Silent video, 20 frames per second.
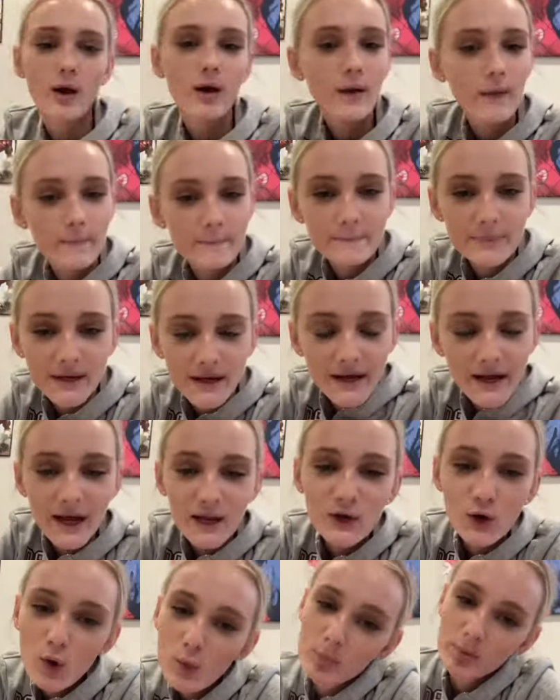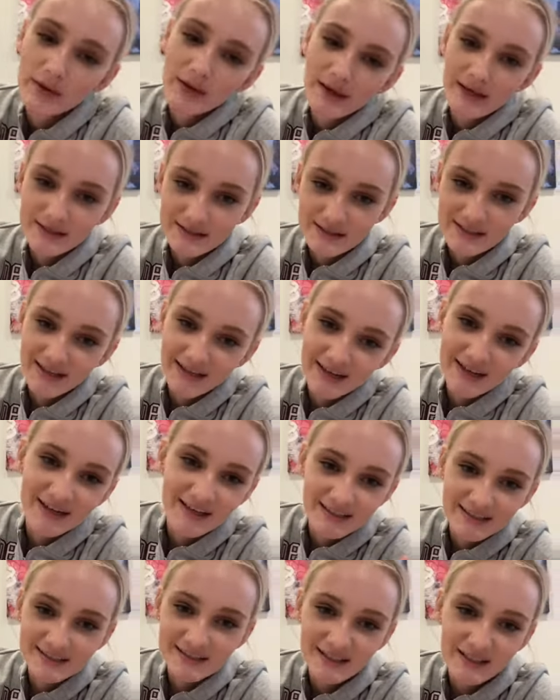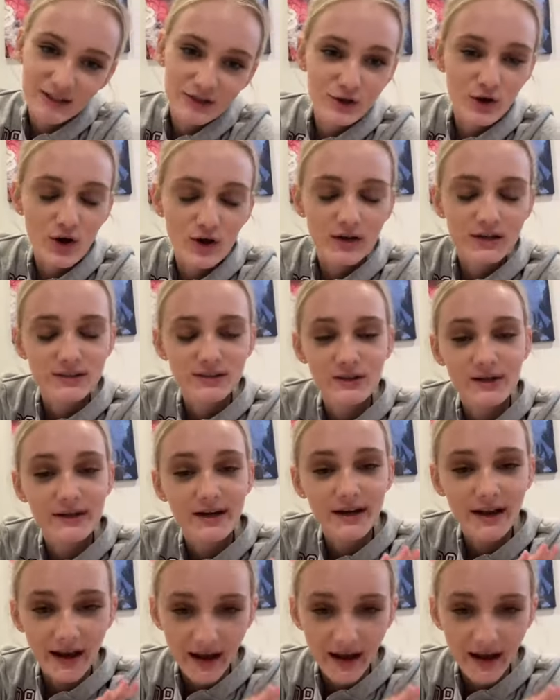But I had no plans in getting a second dog until I got a